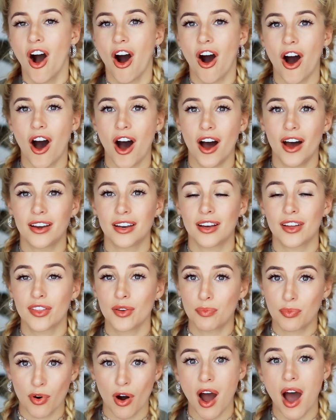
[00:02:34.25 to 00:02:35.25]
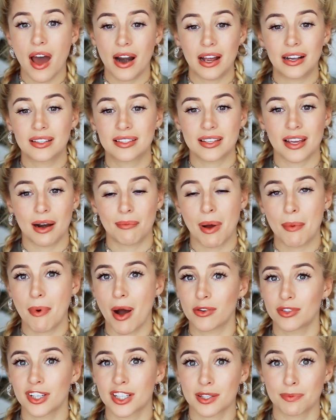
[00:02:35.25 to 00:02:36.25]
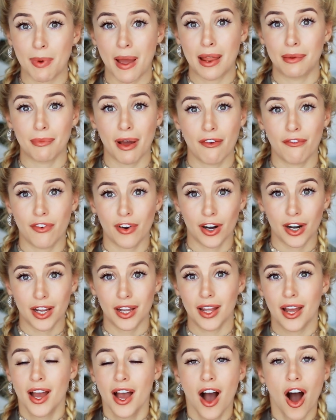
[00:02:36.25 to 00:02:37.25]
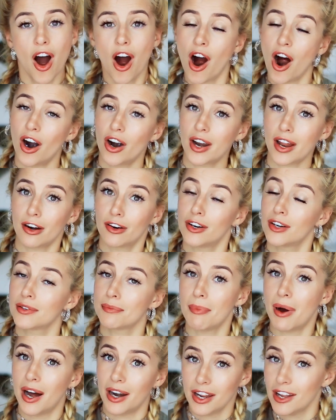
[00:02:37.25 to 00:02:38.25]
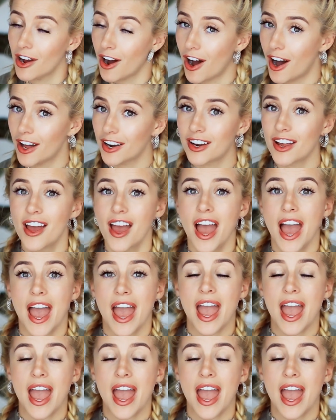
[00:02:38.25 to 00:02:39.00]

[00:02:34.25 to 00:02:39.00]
on the products that I'm about to spend my very hard-earned money on.